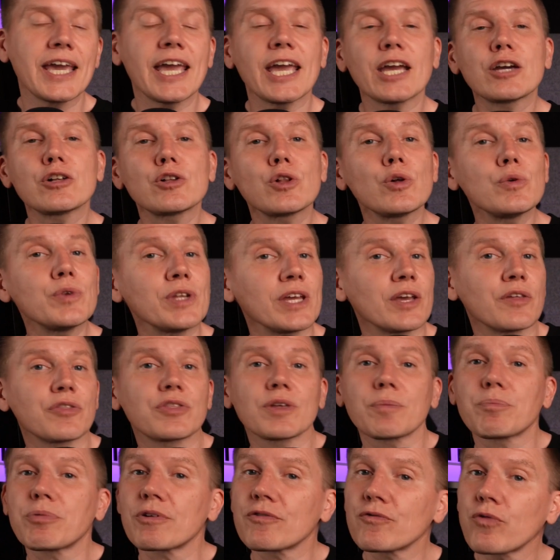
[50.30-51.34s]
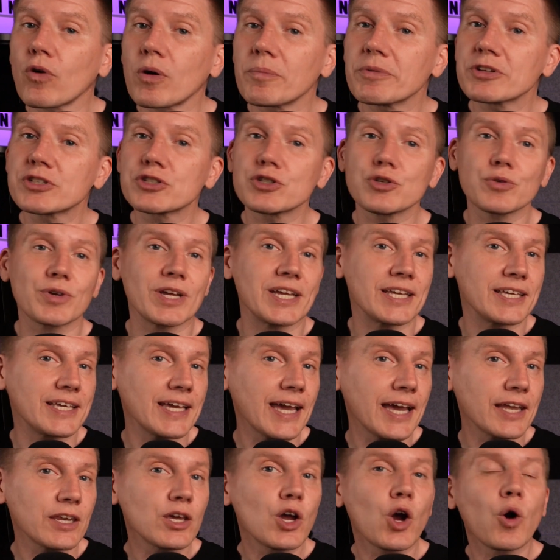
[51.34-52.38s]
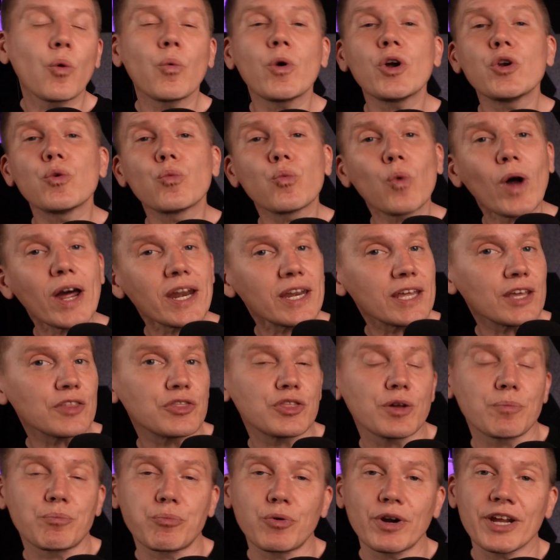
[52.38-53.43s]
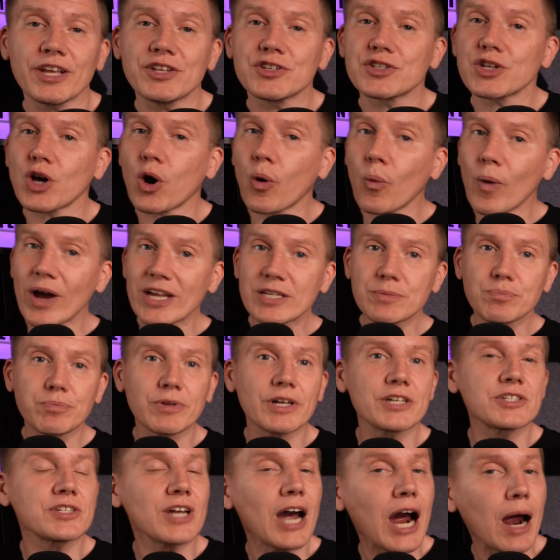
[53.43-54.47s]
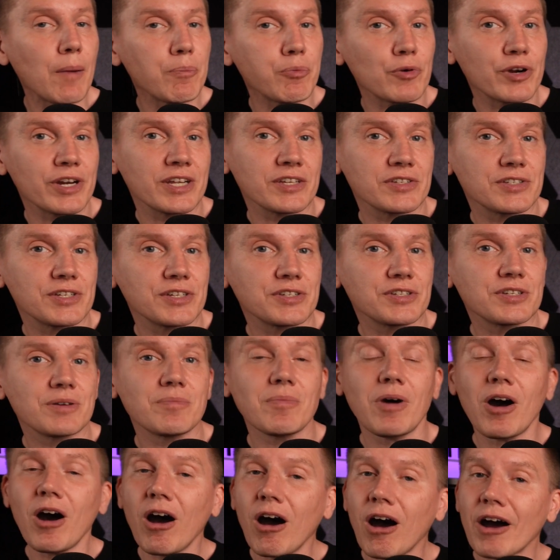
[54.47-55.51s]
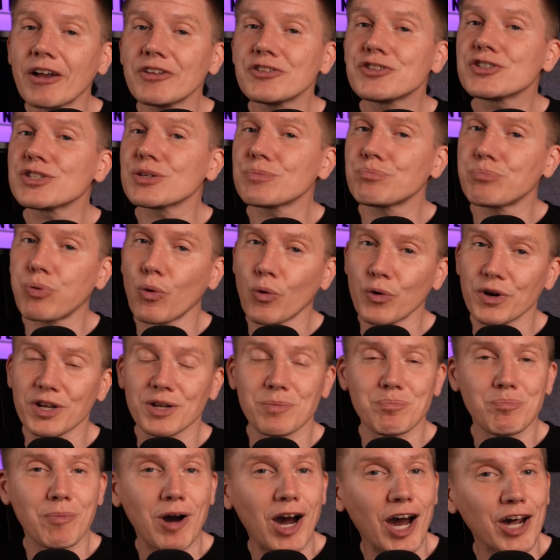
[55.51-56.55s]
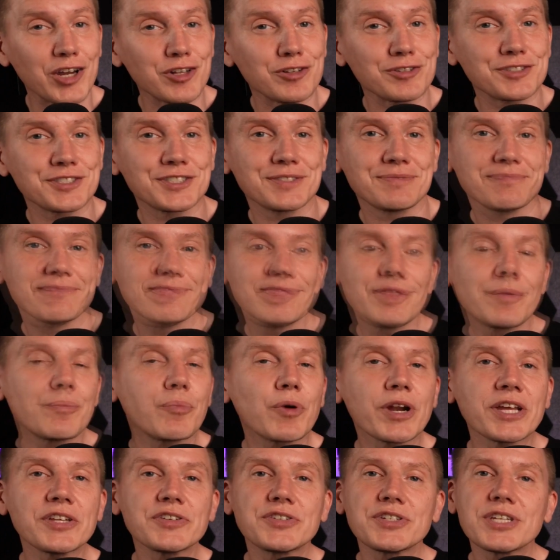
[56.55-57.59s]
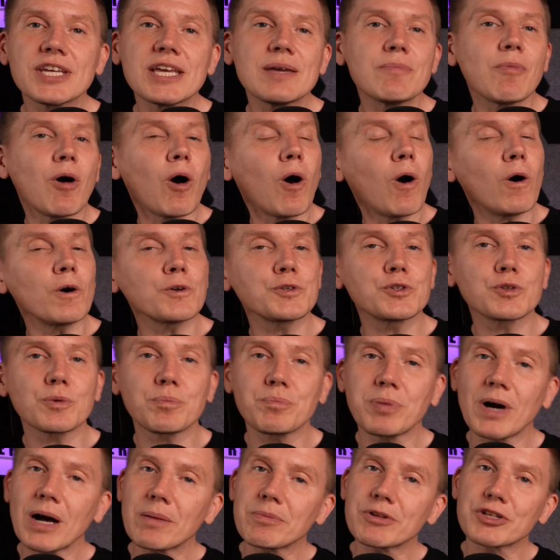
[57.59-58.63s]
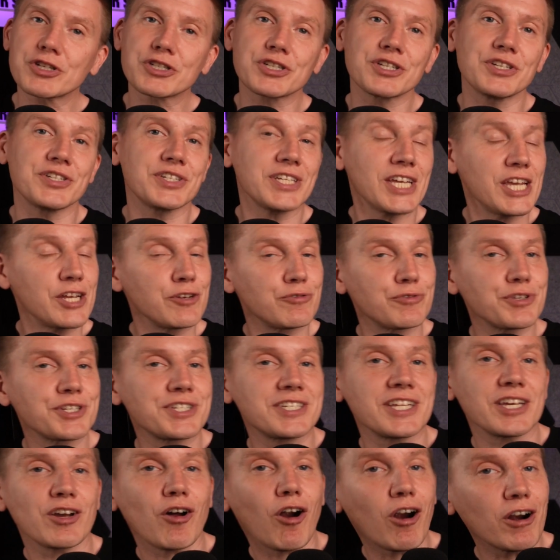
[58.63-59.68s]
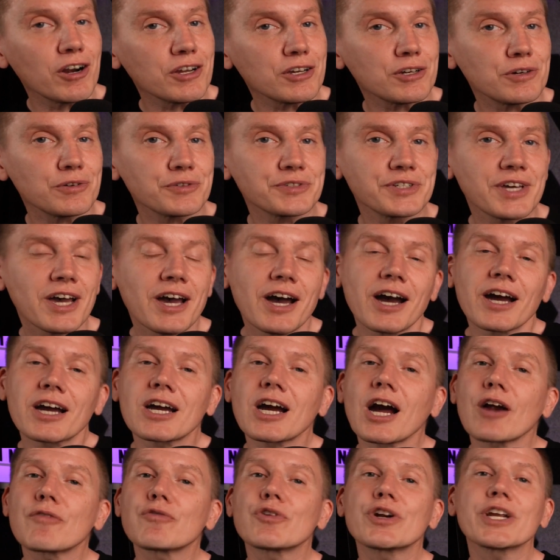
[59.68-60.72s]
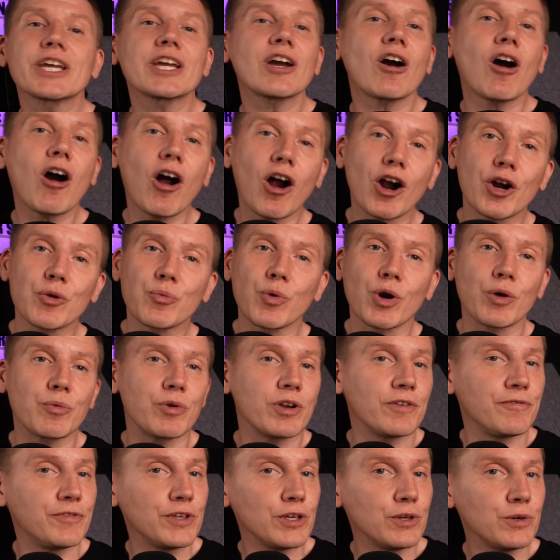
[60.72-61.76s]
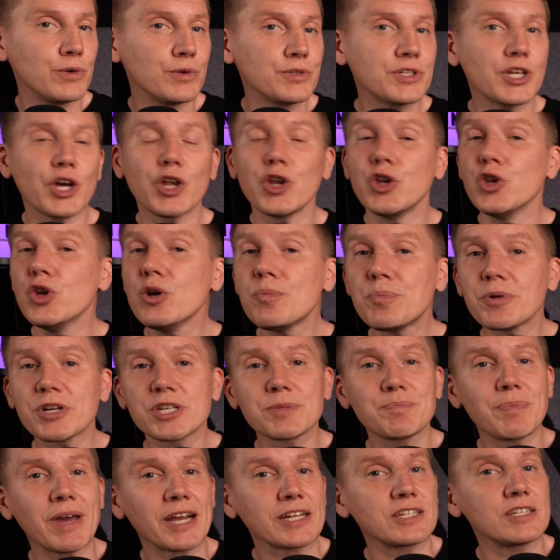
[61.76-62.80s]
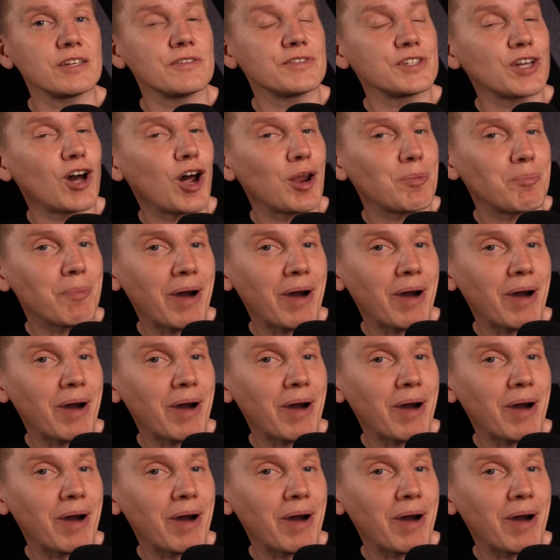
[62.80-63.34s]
including the performance you can get when running the Braiins OS Plus operating system on supported models. The Braiins team also publishes interesting articles covering hardware reviews, new perspectives on